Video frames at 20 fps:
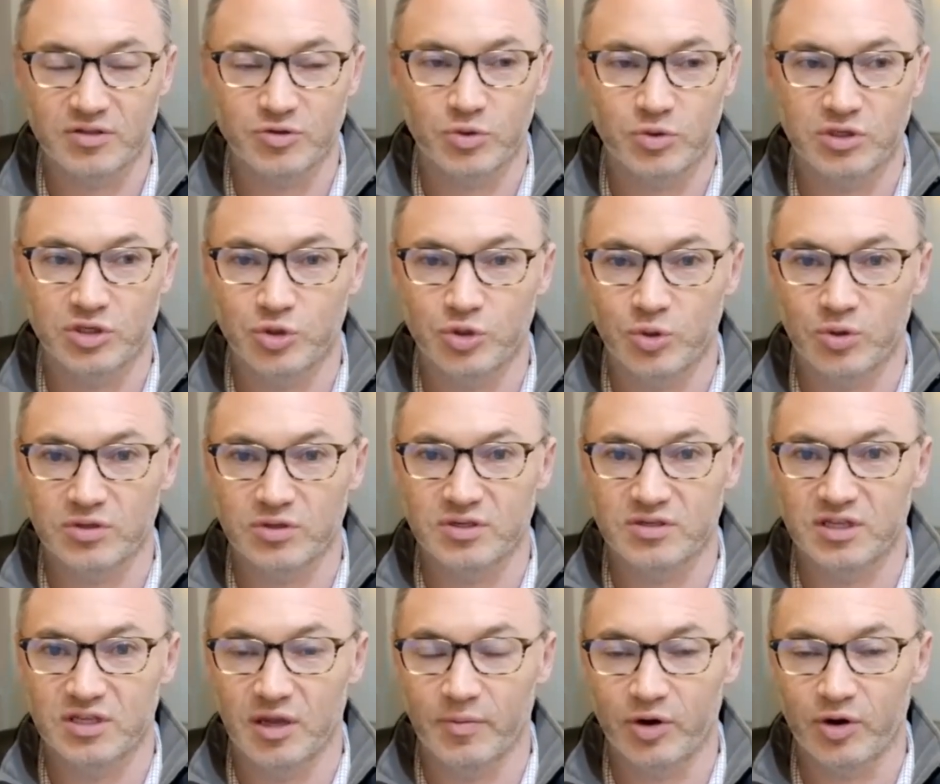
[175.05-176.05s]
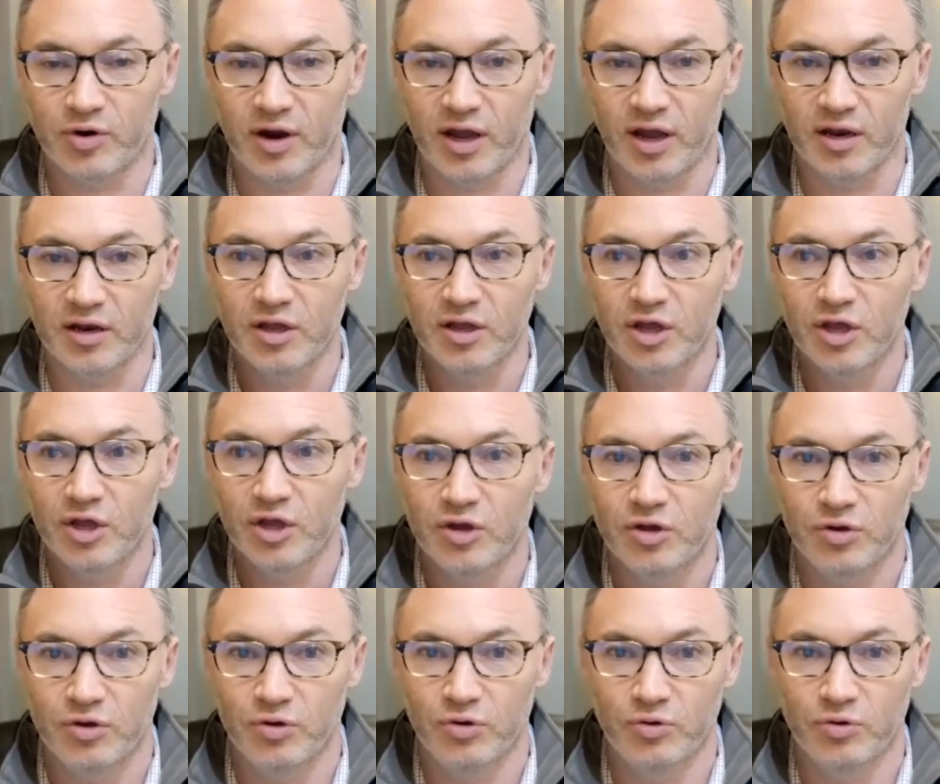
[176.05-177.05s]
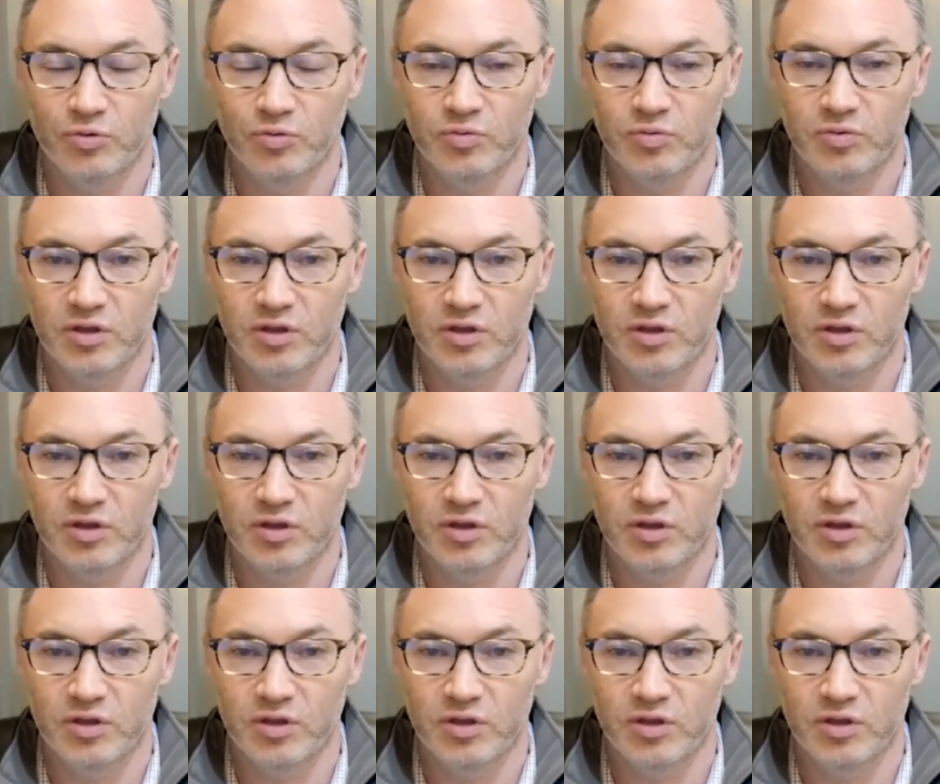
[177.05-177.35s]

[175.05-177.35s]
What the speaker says: Richie Torres is a Democrat who,